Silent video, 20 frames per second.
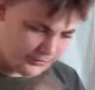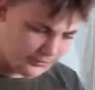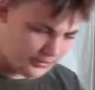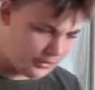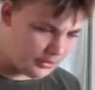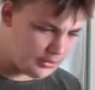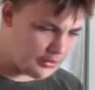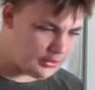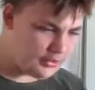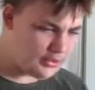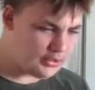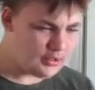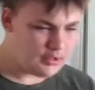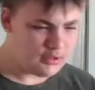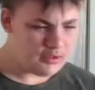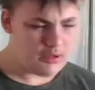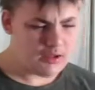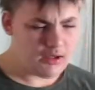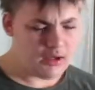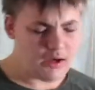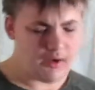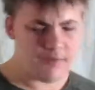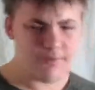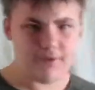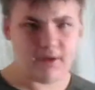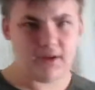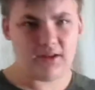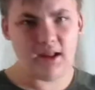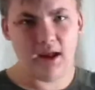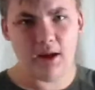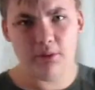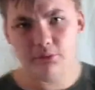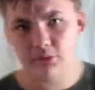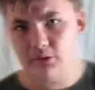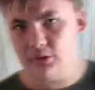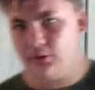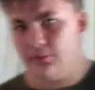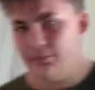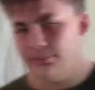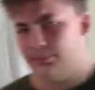and I think that
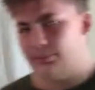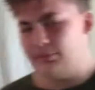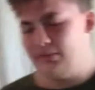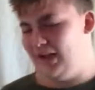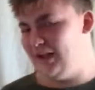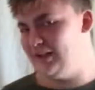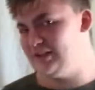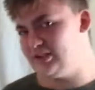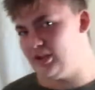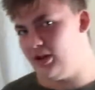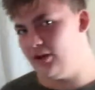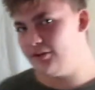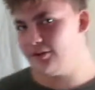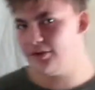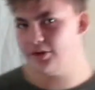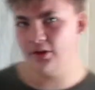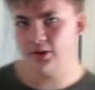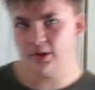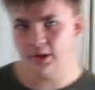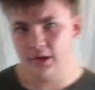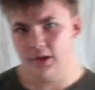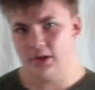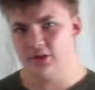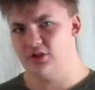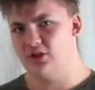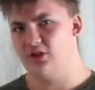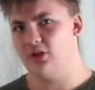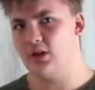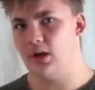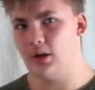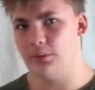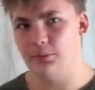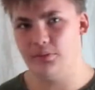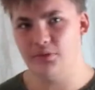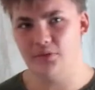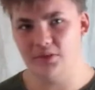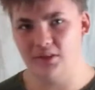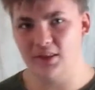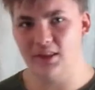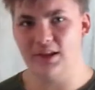that sucks. Should come
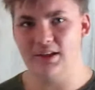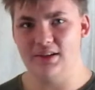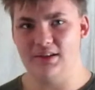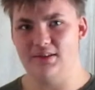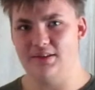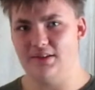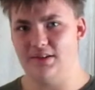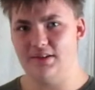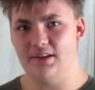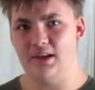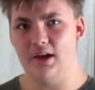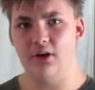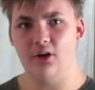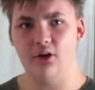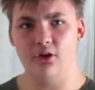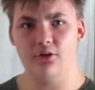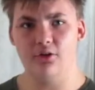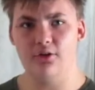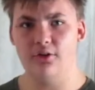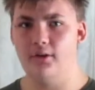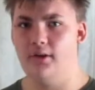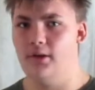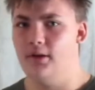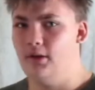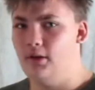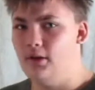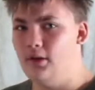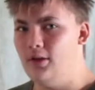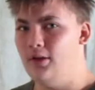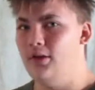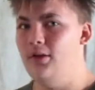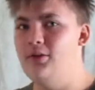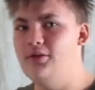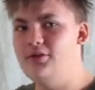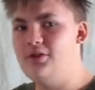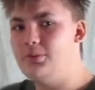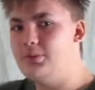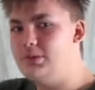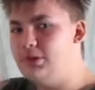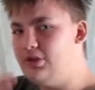with at least 6 arrows,
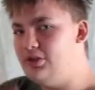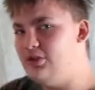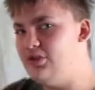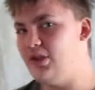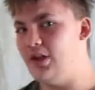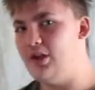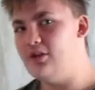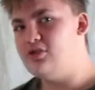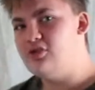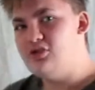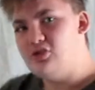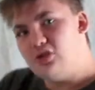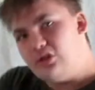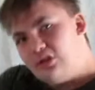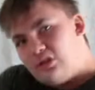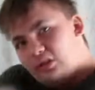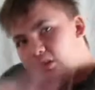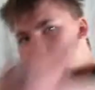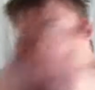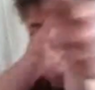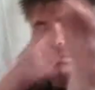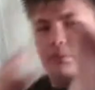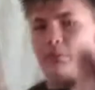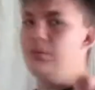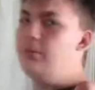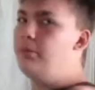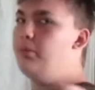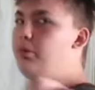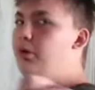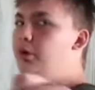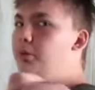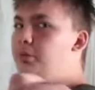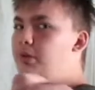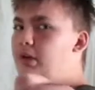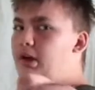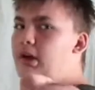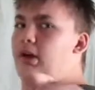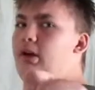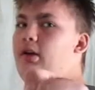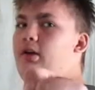so when you start shooting them
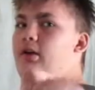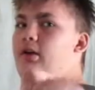properly,